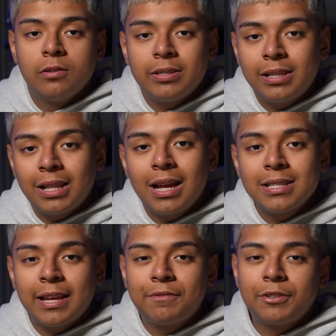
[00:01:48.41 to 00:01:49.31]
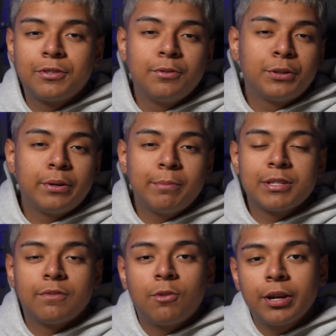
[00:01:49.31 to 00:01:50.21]
Losing clients after 2 to 3
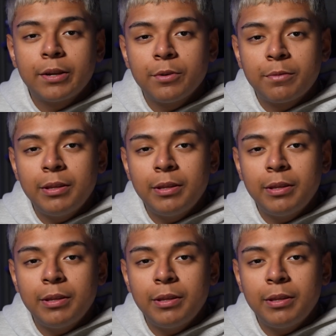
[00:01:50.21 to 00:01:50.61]
months of working with